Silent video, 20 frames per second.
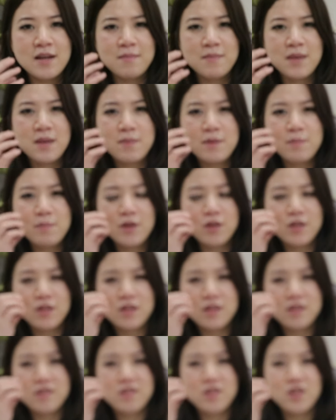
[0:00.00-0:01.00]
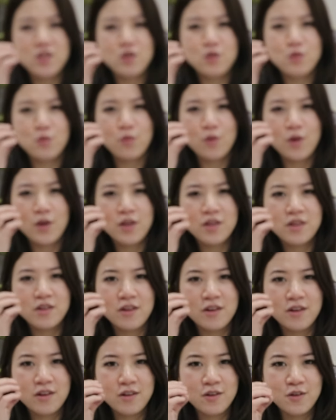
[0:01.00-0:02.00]
maybe because, you know, the oils
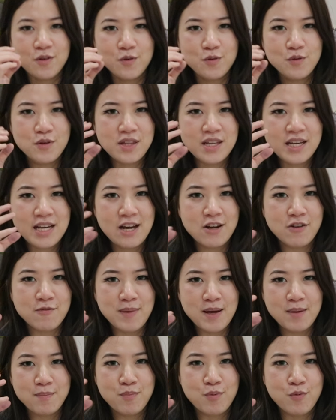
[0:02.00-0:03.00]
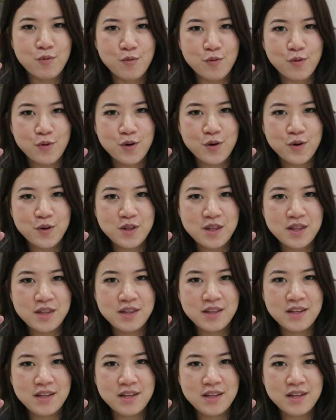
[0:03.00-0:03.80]
are oozing out of my pores.